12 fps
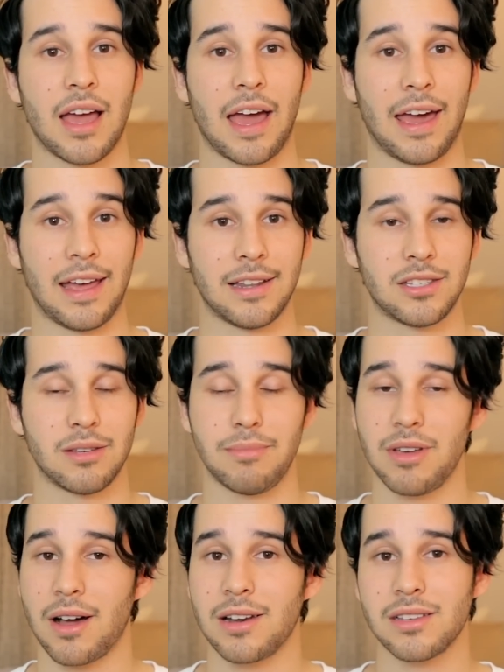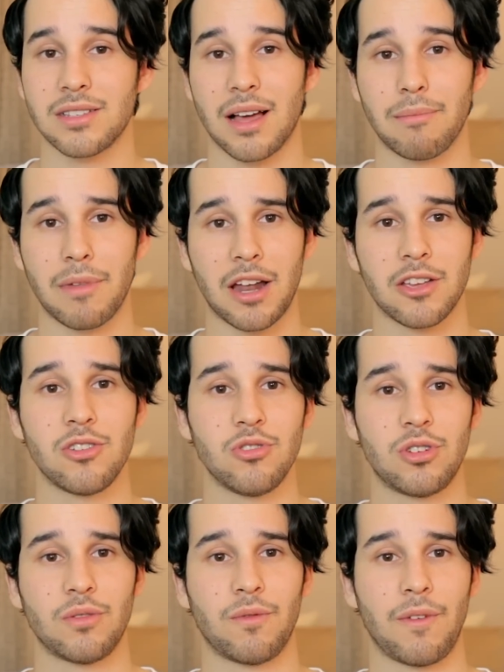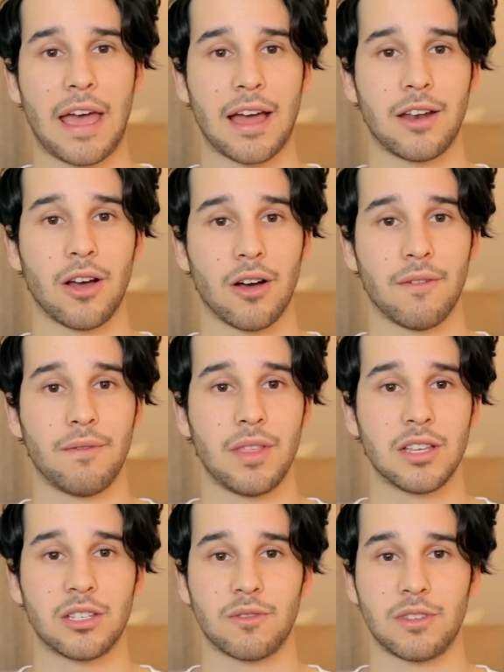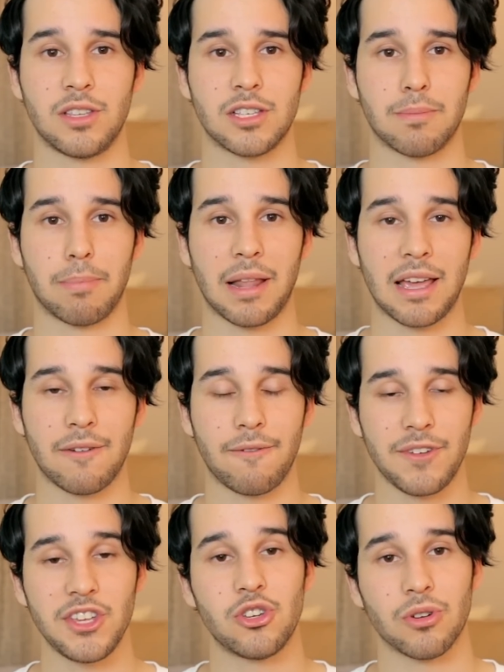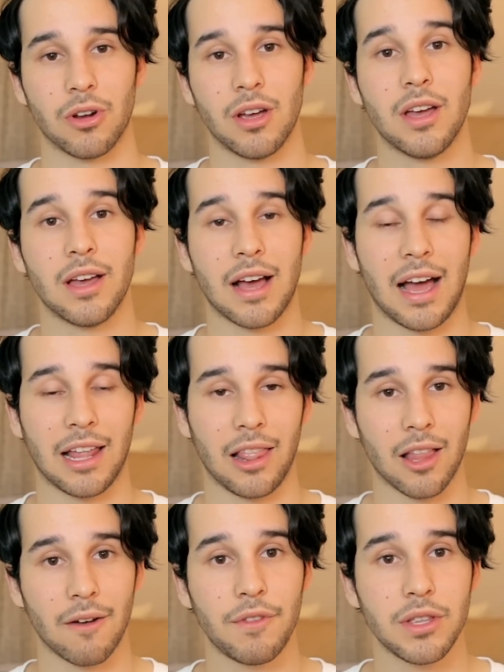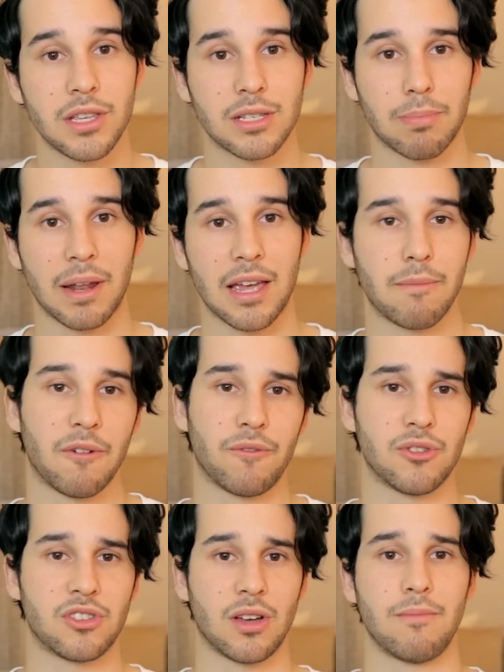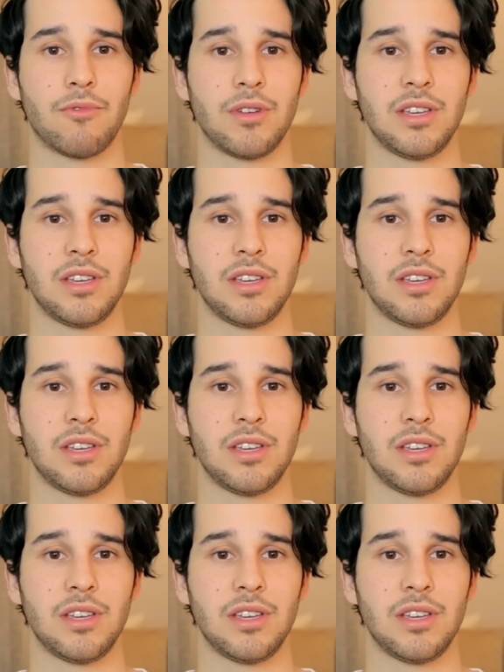And to be honest, I'm not a huge fan of this display feature. I love the display, but for some